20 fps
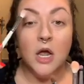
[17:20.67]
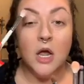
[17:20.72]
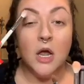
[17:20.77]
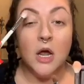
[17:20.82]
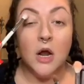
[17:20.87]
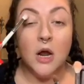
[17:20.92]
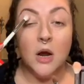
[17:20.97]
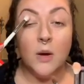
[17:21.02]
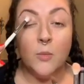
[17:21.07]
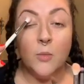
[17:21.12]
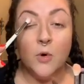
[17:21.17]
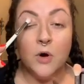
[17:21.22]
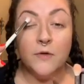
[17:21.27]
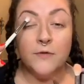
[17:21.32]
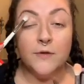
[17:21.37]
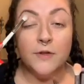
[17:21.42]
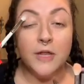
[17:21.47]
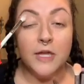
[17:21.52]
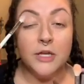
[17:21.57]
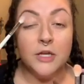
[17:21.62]
are more
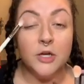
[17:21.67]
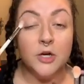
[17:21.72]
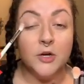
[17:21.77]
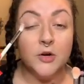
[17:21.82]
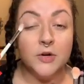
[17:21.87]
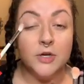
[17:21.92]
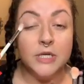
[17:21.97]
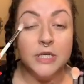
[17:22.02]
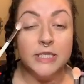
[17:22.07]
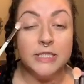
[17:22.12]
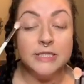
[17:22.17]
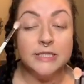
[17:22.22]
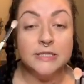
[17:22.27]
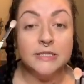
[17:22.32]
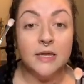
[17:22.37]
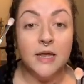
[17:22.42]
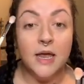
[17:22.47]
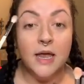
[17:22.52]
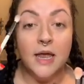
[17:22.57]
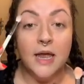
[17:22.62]
for like your crease
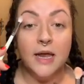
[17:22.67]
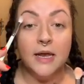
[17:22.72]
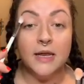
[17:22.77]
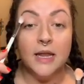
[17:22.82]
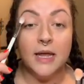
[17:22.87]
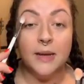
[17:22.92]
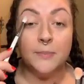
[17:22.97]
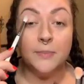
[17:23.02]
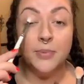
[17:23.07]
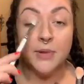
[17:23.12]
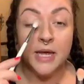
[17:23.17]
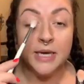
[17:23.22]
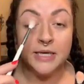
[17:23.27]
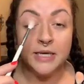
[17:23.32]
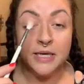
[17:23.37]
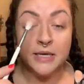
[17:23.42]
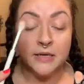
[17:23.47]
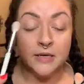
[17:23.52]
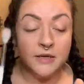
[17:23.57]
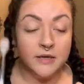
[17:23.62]
and like
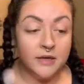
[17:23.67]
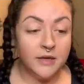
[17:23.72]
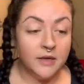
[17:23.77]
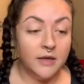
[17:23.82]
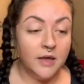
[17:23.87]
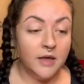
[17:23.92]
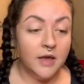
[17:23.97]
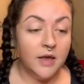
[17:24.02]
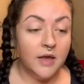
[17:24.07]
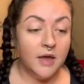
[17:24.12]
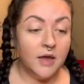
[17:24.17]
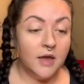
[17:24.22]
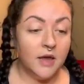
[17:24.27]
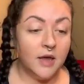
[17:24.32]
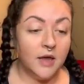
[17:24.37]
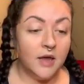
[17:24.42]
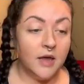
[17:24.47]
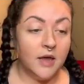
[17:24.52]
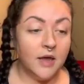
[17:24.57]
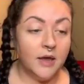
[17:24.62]
blending.
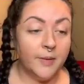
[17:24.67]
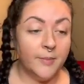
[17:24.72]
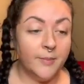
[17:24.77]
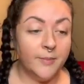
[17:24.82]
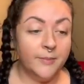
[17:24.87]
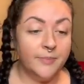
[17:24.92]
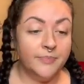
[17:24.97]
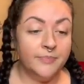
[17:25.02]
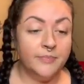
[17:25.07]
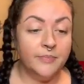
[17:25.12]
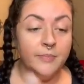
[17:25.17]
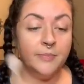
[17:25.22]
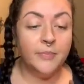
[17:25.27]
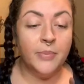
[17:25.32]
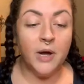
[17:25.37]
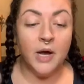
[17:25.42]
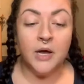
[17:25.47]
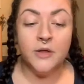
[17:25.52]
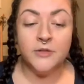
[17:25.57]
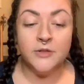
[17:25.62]
Other
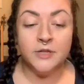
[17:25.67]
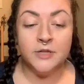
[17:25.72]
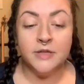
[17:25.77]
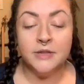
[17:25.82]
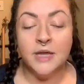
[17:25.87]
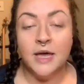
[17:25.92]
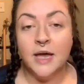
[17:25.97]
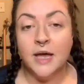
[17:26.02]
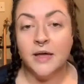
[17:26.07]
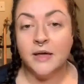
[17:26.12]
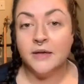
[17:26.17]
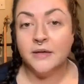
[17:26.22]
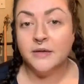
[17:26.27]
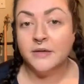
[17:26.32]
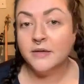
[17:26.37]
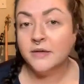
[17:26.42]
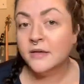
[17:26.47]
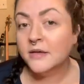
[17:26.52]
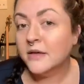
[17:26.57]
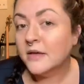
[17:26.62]
than that,
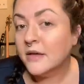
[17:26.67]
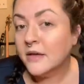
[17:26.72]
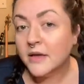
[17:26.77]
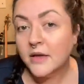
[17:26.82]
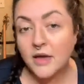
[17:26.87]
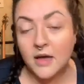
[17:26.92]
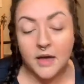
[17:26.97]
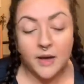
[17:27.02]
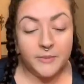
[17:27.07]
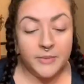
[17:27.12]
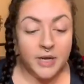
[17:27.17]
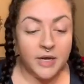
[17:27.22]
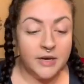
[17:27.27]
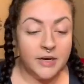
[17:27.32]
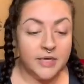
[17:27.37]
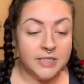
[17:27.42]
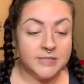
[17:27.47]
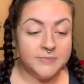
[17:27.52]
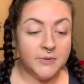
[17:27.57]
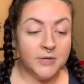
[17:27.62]
I'm not an
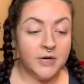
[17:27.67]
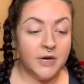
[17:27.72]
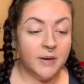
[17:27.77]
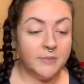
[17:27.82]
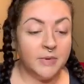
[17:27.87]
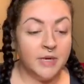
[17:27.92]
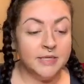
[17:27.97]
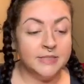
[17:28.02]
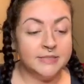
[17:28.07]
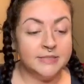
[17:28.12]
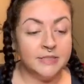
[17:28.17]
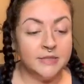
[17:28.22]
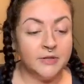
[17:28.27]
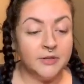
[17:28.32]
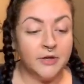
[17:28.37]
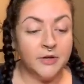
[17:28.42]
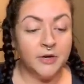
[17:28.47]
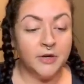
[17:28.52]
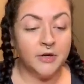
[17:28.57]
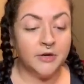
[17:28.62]
expert. I'm not a
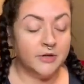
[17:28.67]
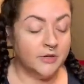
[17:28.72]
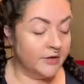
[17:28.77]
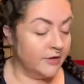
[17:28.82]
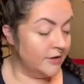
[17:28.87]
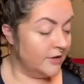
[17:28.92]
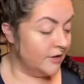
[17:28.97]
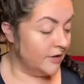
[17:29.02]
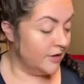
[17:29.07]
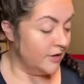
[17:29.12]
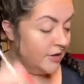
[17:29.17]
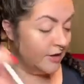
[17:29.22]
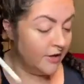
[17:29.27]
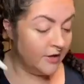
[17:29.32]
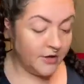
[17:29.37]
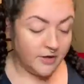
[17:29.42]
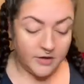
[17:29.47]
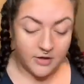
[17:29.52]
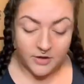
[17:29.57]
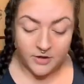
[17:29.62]
stickler.
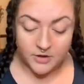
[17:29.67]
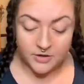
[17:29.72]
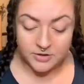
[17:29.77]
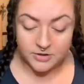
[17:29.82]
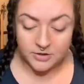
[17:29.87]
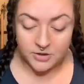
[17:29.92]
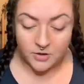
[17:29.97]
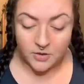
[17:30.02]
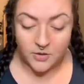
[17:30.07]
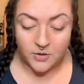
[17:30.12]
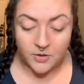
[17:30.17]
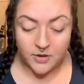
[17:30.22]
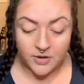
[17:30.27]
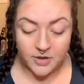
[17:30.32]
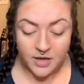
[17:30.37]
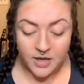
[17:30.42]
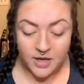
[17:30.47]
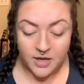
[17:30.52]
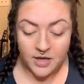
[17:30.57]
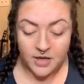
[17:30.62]
So,
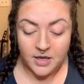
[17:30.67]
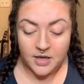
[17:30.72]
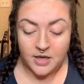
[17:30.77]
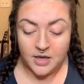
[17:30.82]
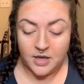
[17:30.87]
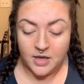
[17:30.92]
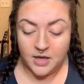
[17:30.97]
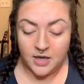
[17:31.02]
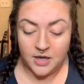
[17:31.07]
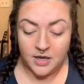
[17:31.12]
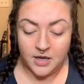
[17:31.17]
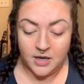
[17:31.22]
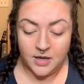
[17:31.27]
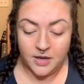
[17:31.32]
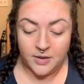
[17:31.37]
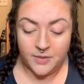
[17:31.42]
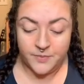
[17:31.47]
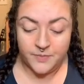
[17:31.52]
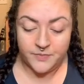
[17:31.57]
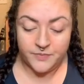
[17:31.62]
yeah.